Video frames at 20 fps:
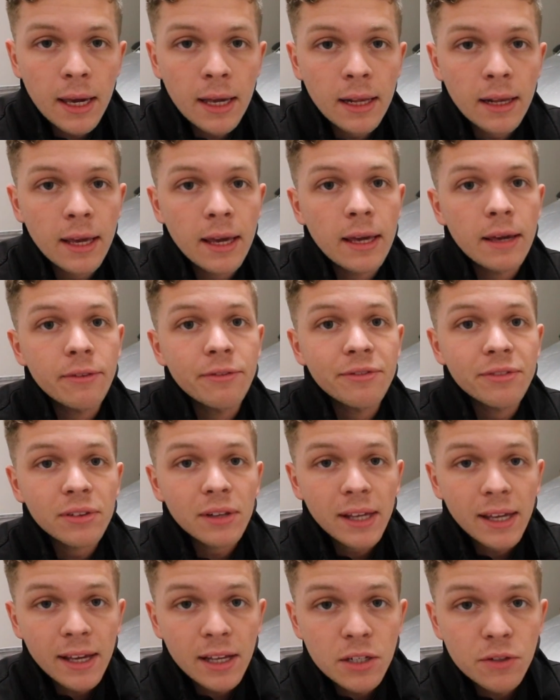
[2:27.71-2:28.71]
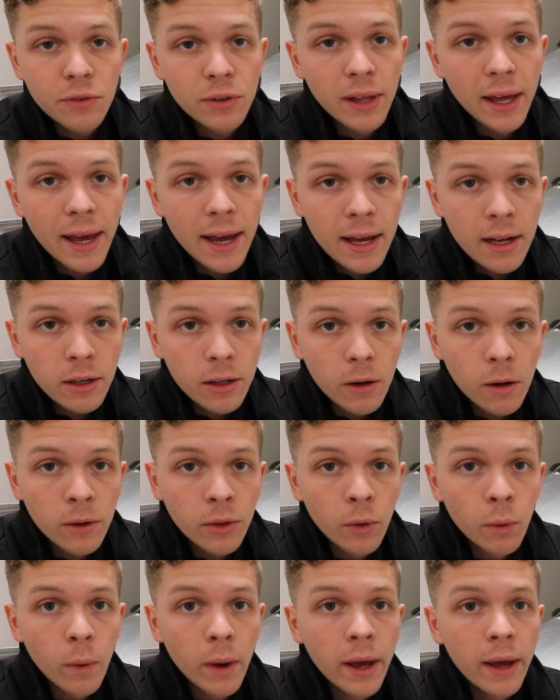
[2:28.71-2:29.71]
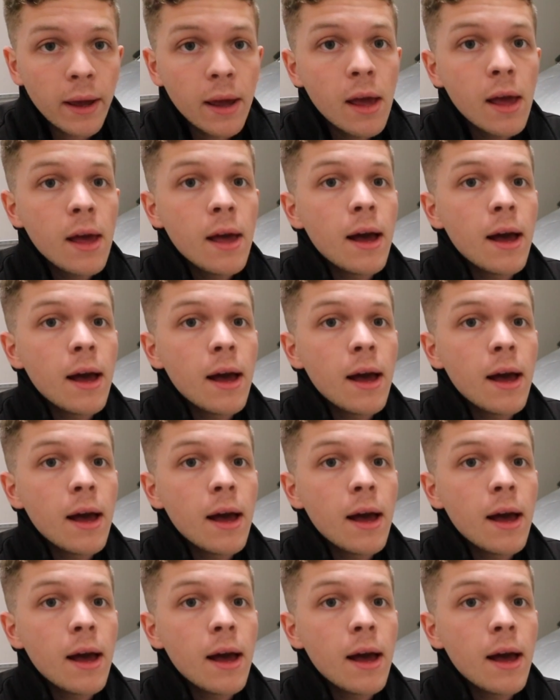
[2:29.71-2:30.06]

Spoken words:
and a flange for the header on the way.